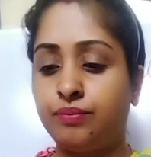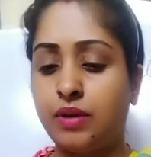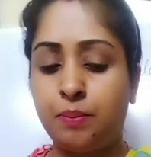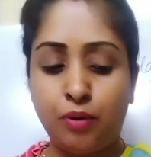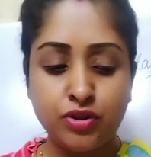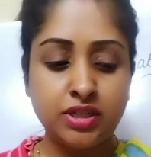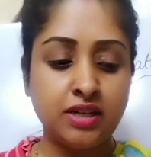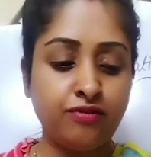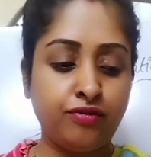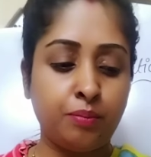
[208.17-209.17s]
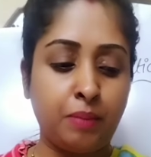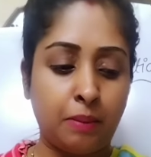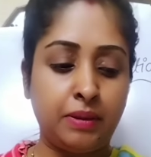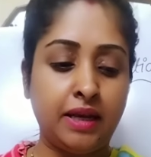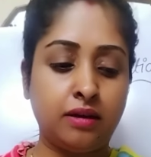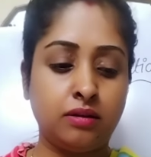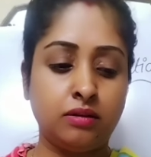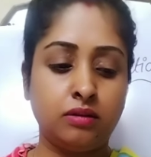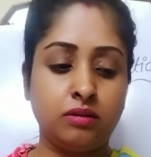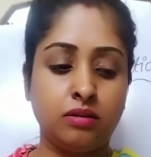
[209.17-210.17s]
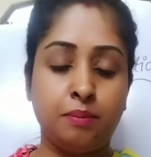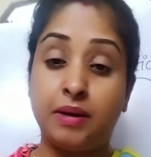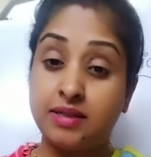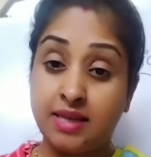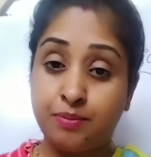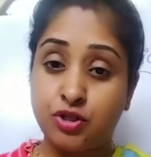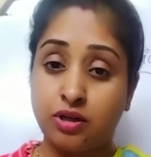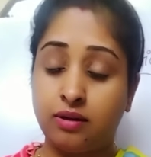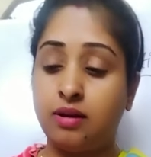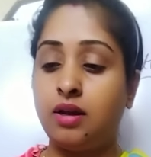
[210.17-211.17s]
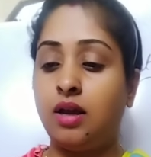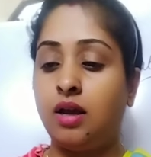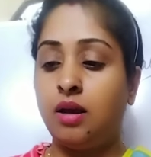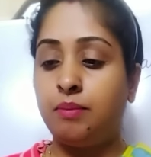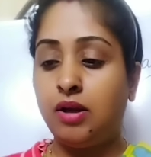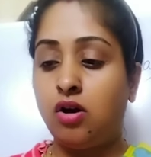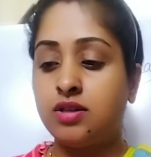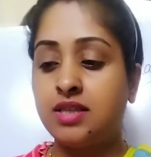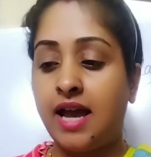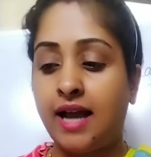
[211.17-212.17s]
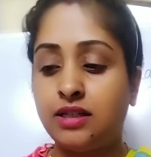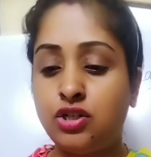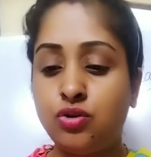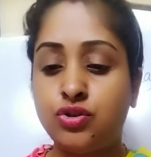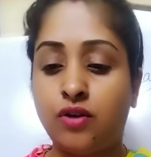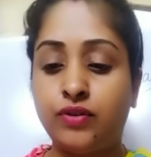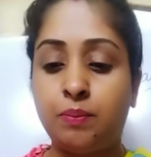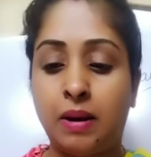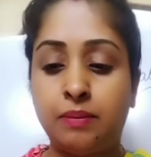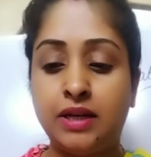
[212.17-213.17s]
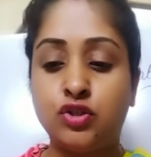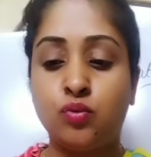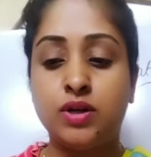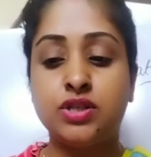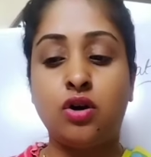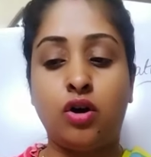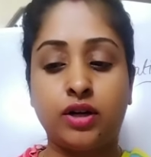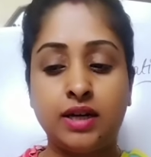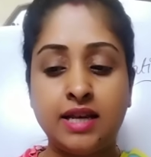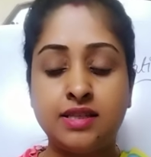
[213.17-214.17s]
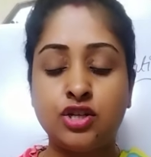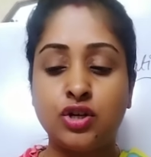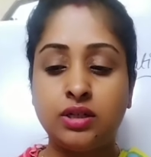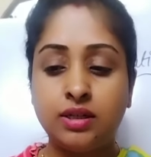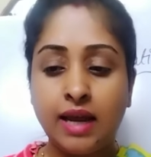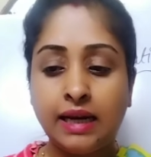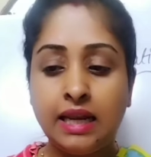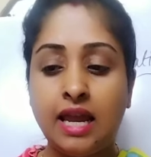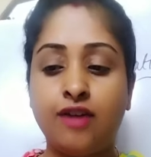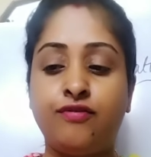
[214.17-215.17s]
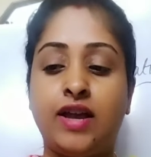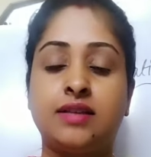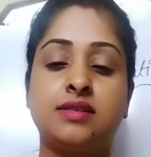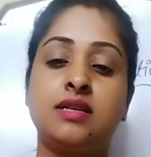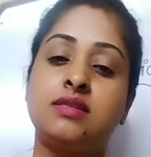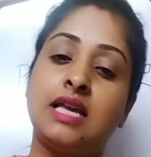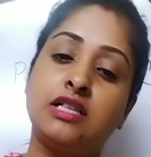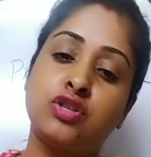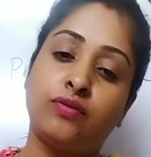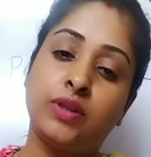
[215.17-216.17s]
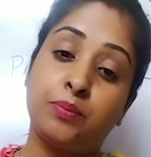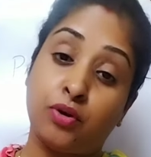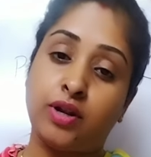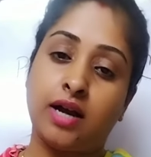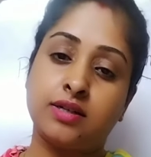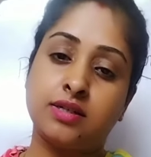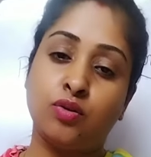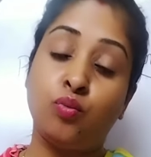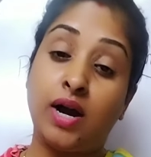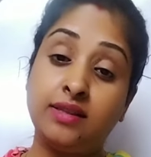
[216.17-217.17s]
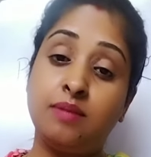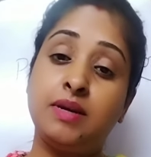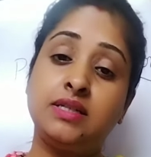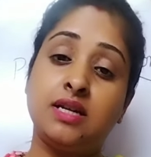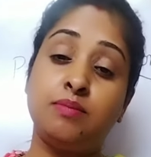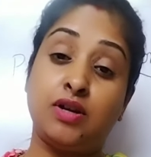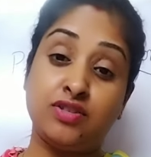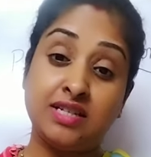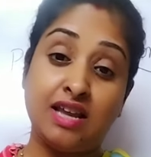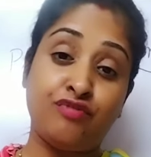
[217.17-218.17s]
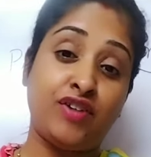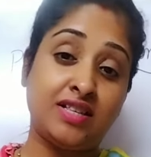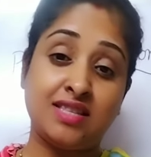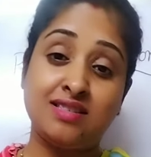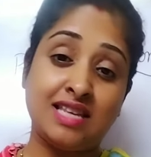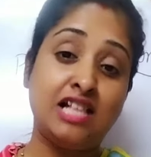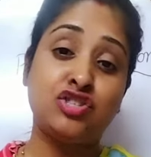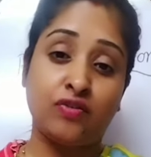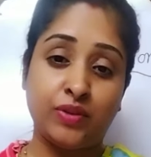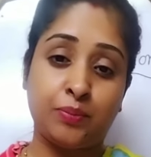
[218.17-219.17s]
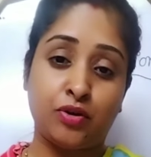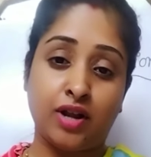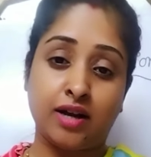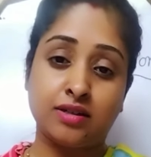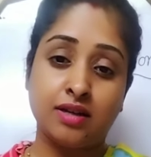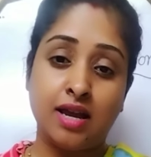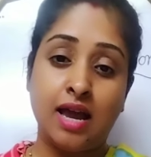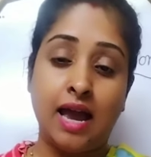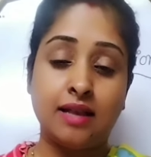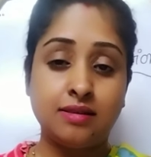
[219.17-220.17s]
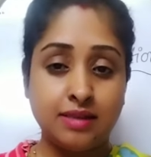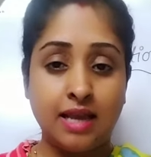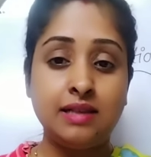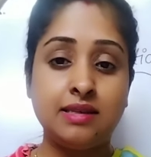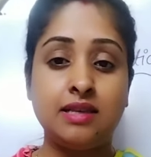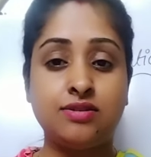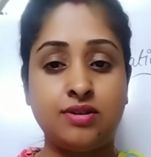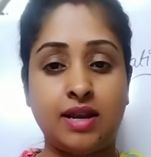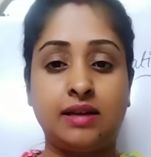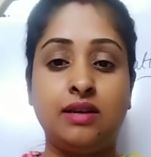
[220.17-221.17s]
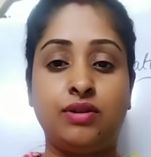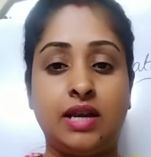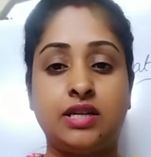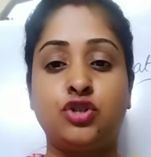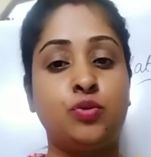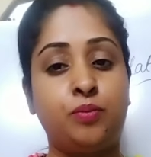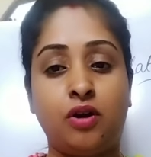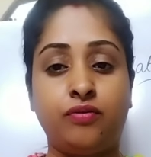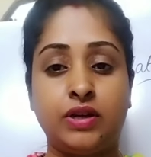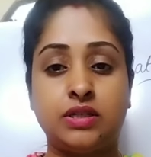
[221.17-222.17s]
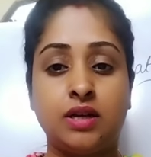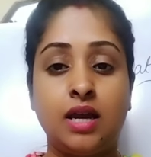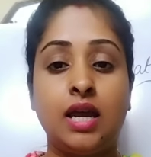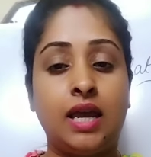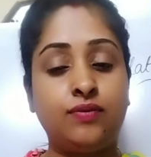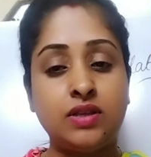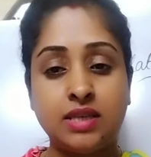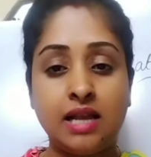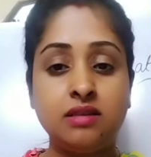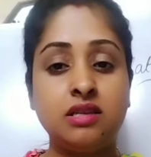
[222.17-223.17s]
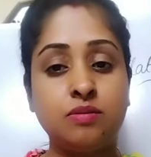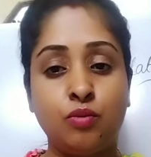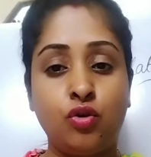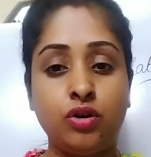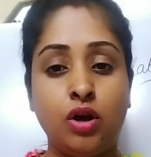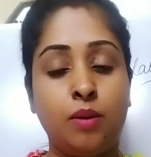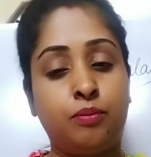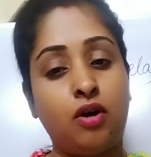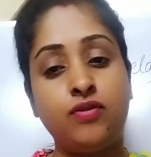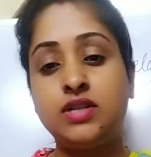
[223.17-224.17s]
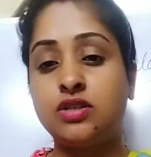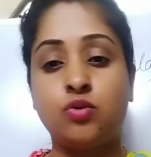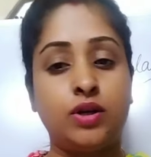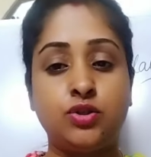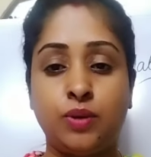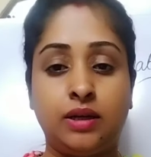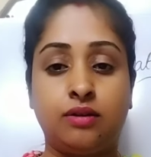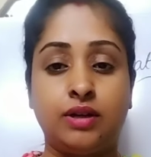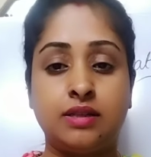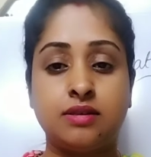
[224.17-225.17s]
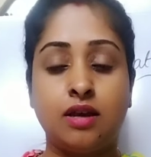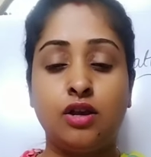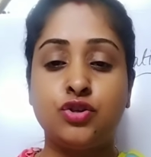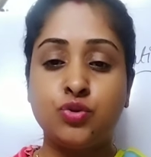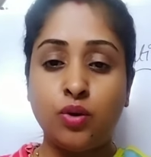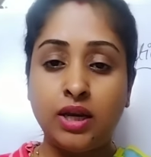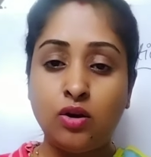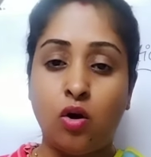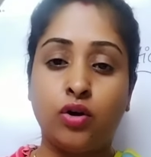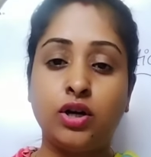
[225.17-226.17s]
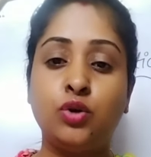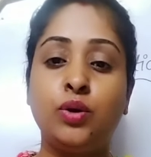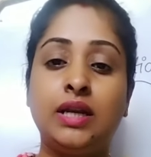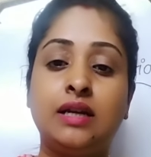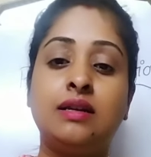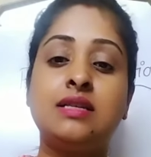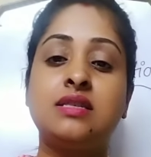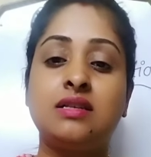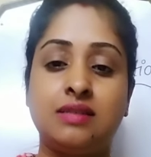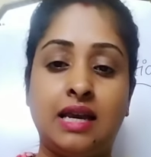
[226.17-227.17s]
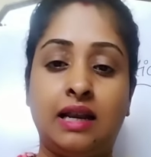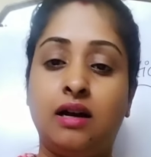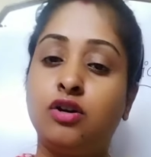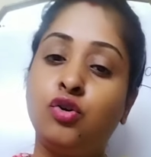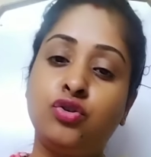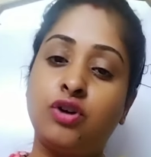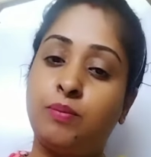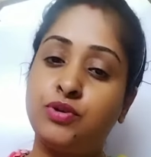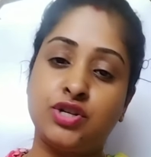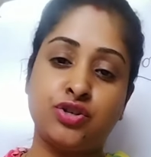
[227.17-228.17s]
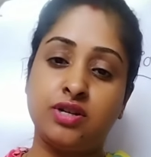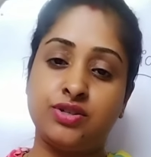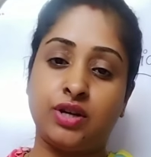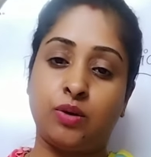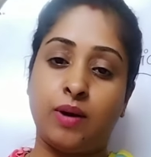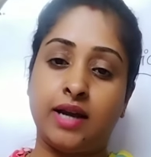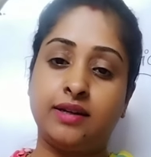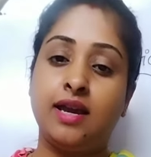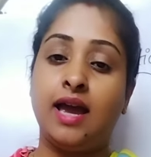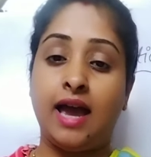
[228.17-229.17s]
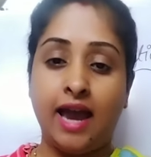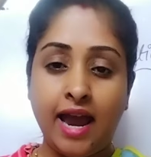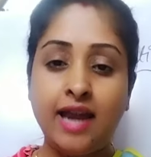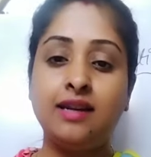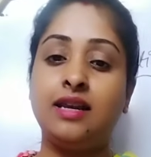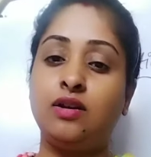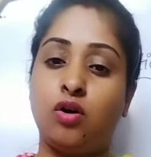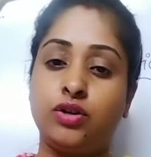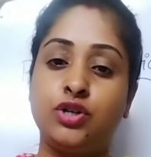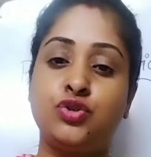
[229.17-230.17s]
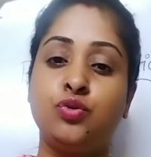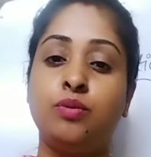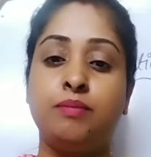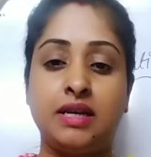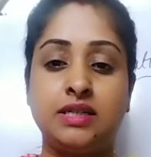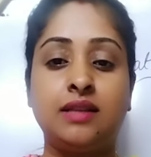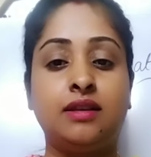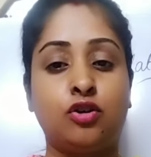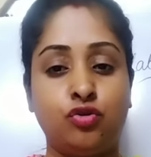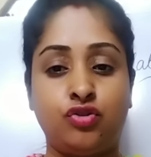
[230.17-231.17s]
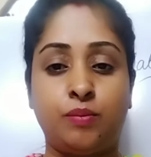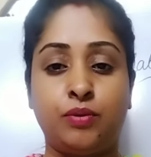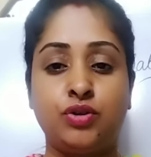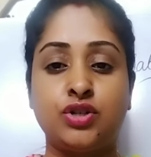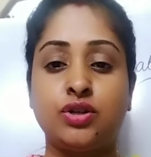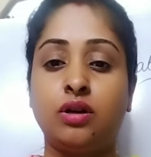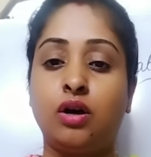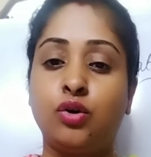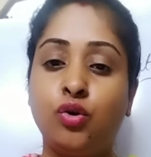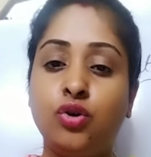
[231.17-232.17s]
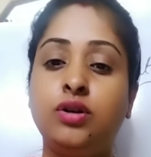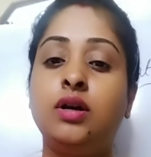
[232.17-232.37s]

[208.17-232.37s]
a positive public perception because the attitudes of the public towards the organization directly affects the sales of the product. Why they maintain? Because it affects the sales of the product and sales is directly related to profit. If the sales is more, profit is going to increase. So in order to increase the sale, a good reputation is required. And in order to maintain the good reputation, a good